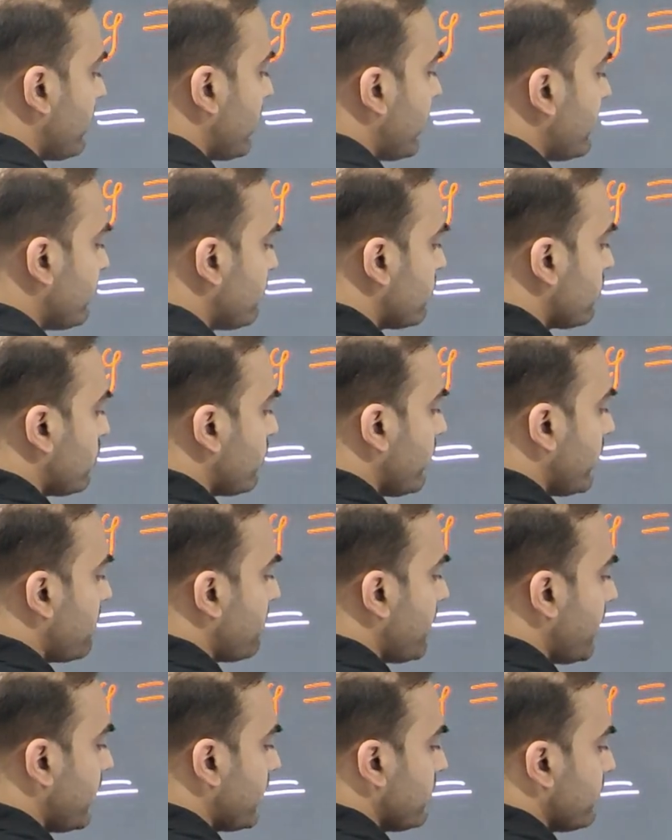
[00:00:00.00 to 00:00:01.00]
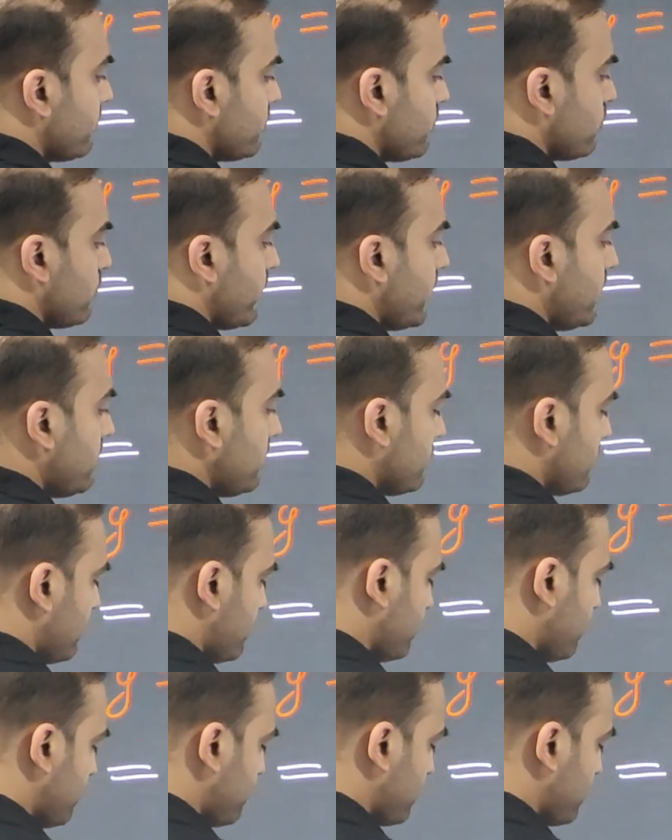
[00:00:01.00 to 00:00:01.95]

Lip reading: Y square minus 1.